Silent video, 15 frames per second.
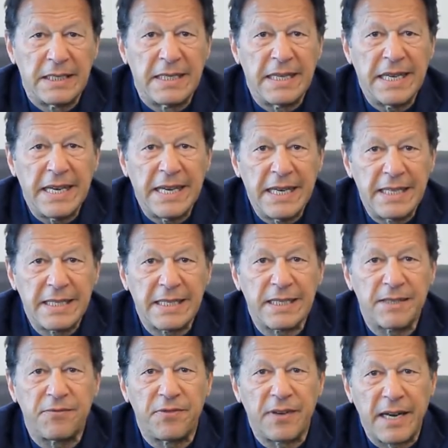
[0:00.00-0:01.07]
The
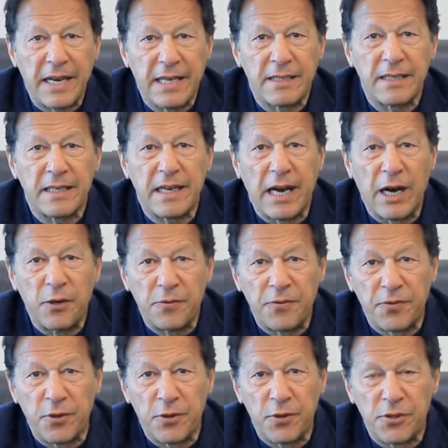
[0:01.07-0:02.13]
illicit financial
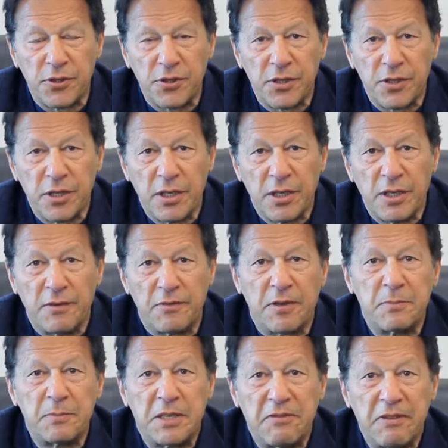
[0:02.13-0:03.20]
outflows
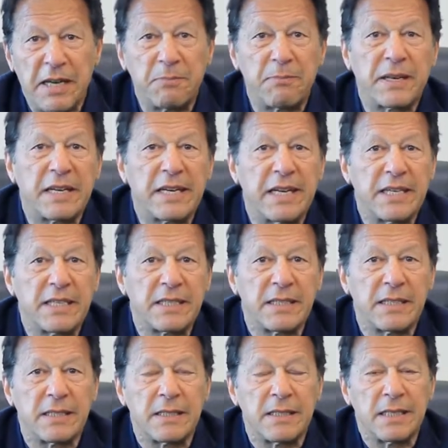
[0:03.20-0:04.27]
from developing
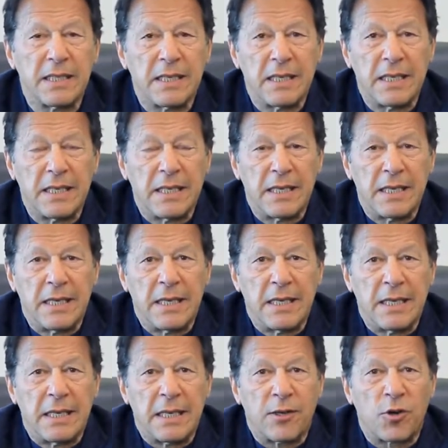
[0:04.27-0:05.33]
nations
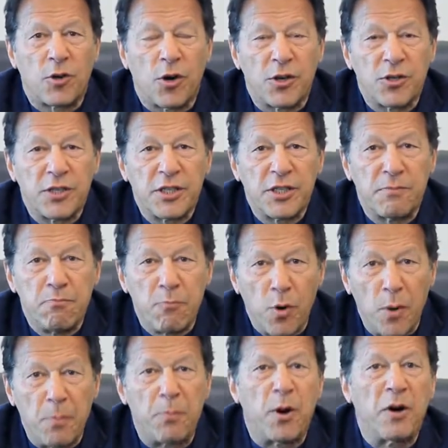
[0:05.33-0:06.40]
causes
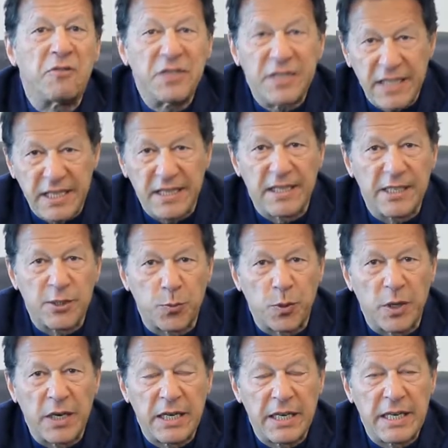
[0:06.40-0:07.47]
more poverty in this
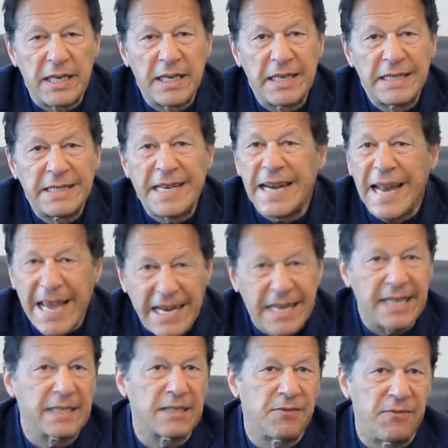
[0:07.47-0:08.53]
world than
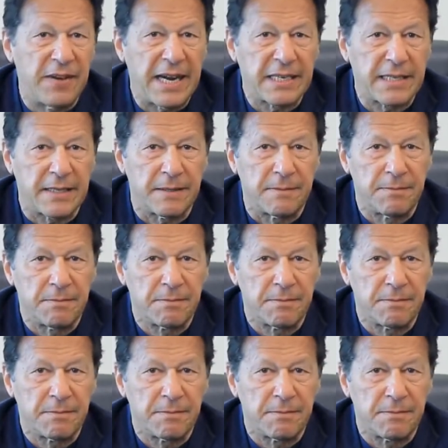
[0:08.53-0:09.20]
any other factor.